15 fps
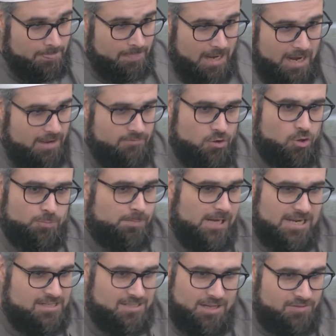I have no
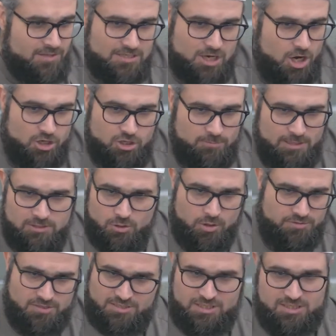place in this argument or
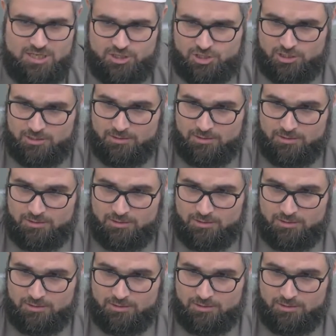this discussion.